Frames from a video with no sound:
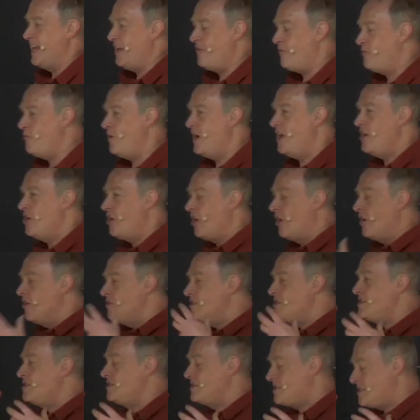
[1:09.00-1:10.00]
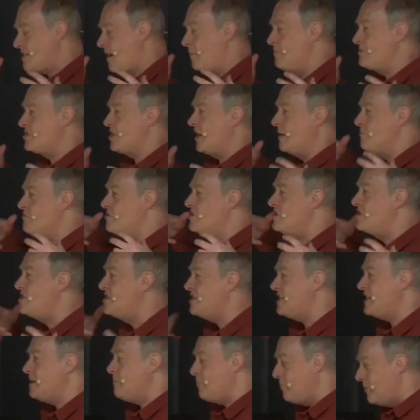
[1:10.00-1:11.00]
if we're not sometimes
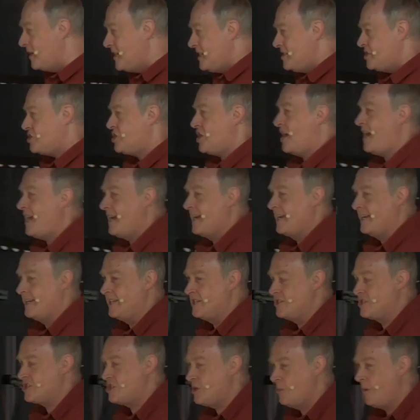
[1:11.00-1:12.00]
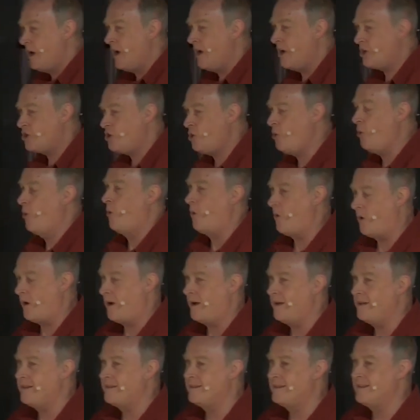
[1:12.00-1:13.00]
deeply challenged to our
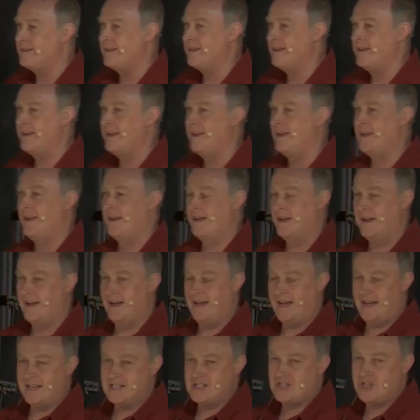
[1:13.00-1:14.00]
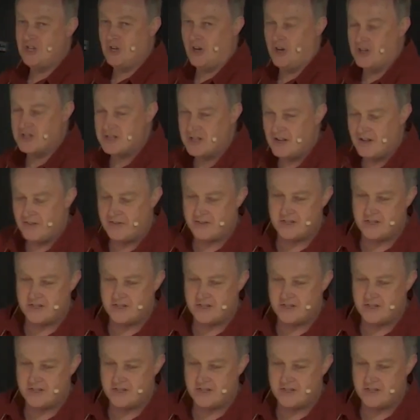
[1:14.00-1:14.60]
core, as God